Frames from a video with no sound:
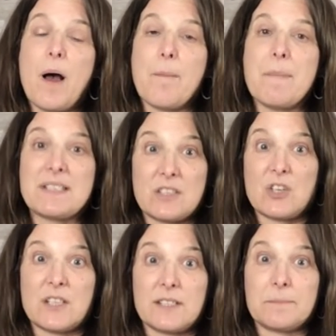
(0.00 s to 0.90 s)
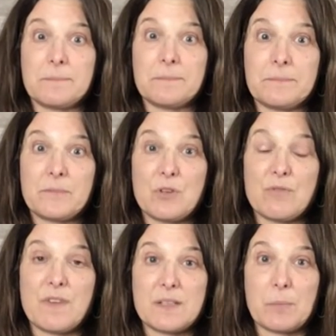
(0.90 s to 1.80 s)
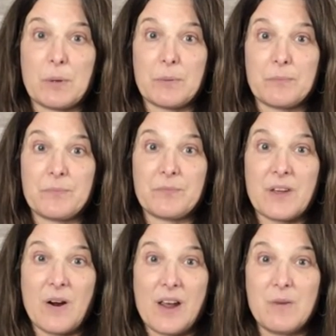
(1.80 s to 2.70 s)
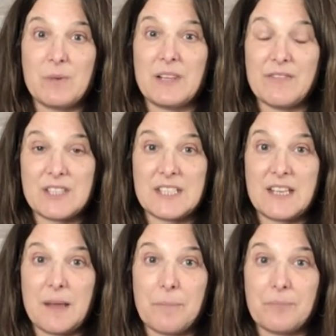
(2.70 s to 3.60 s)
message us through Facebook. All right, we'd love to see them.